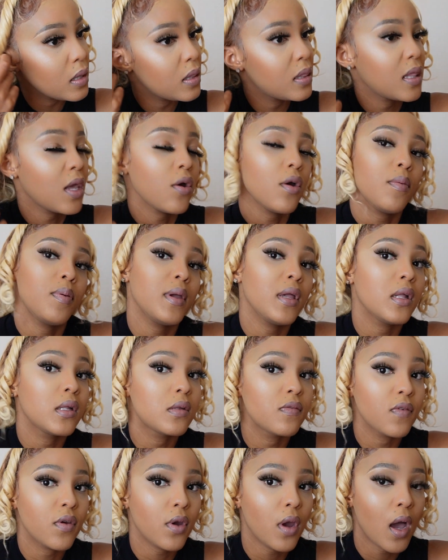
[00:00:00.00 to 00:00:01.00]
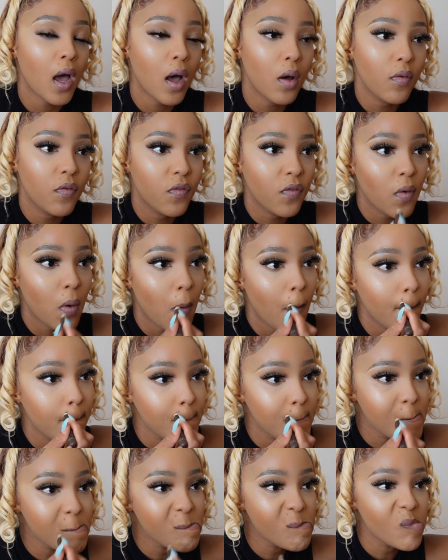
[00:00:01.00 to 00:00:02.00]
therapy is very helpful.
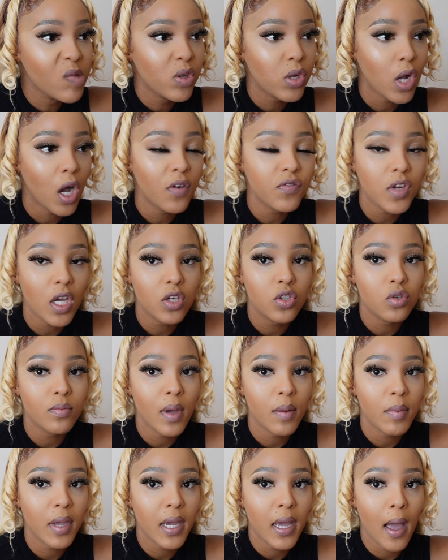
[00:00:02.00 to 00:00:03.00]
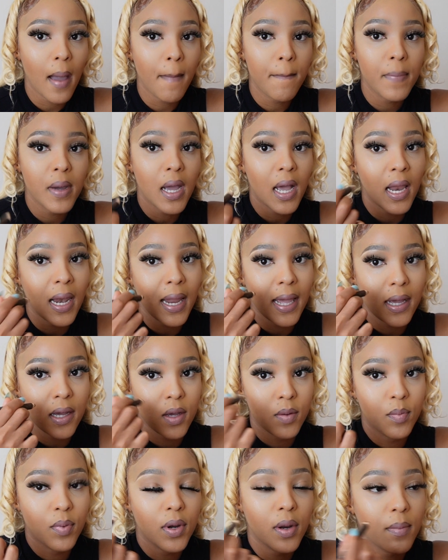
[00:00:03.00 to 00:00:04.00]
So after I do my makeup, I like
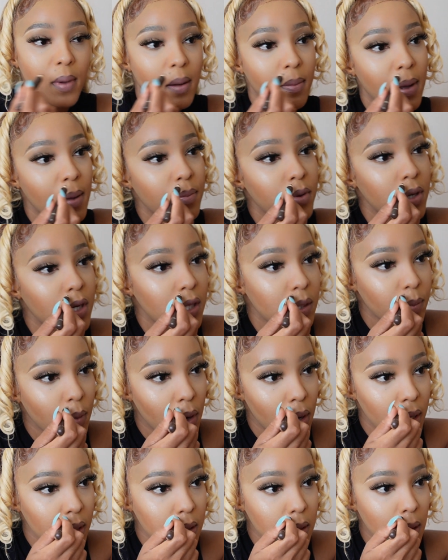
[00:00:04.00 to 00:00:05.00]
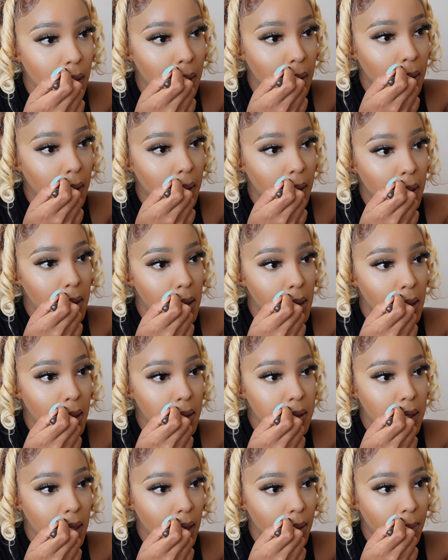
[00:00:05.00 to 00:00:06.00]
putting back my beauty spots.
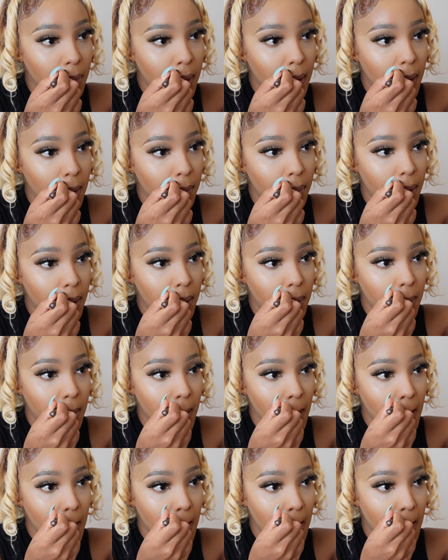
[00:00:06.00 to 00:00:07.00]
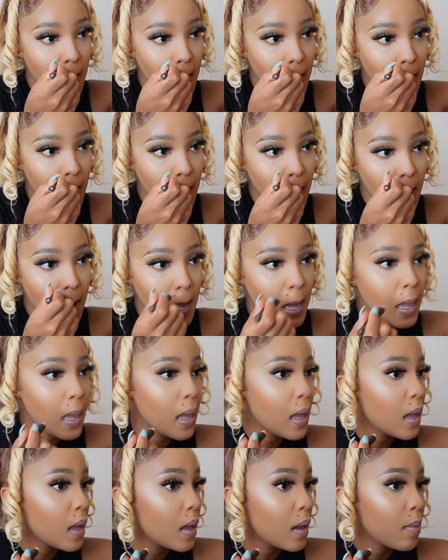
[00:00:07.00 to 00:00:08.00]
Yes, I'm a bed, by the way.
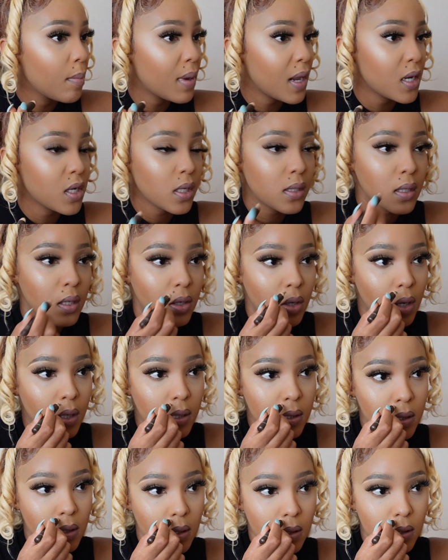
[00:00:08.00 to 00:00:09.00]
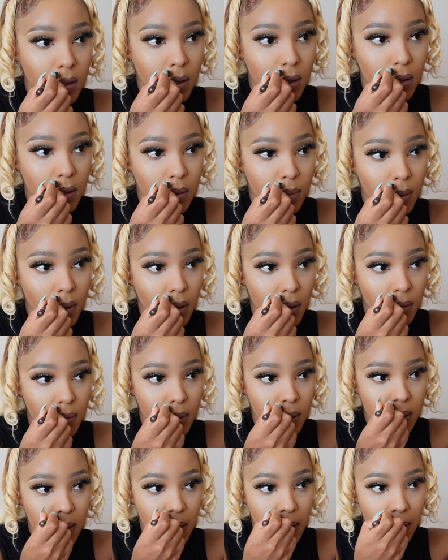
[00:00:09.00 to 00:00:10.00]
But I just enhance it because
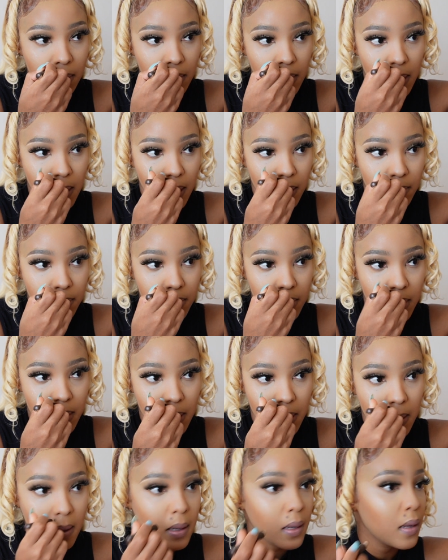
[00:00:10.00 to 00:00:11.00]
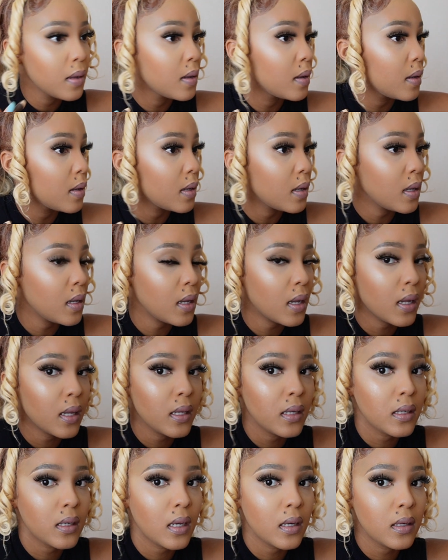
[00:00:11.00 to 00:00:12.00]
obviously in makeup, yeah,
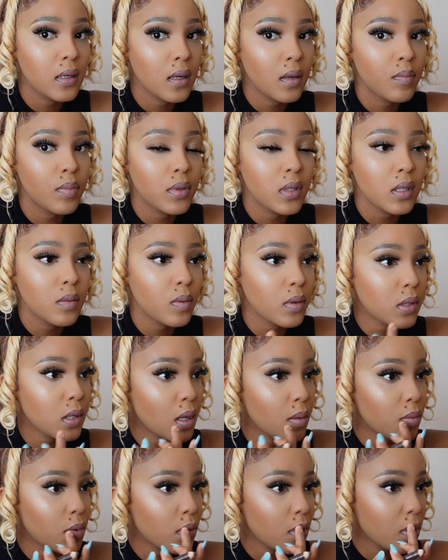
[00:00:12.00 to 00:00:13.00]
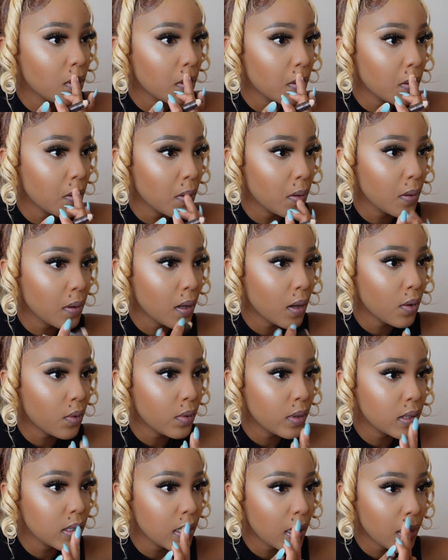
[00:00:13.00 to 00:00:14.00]
I get the beauty spots. Oh no, I
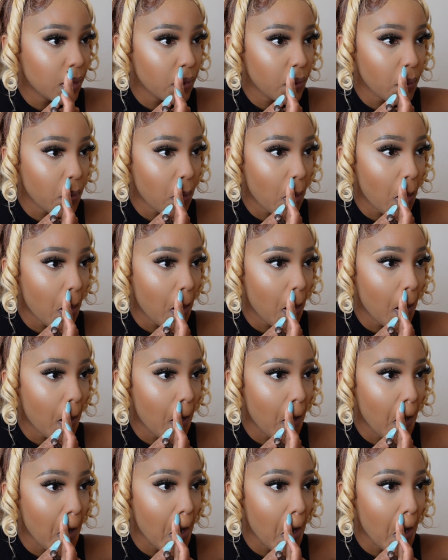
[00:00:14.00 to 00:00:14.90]
always get it wrong.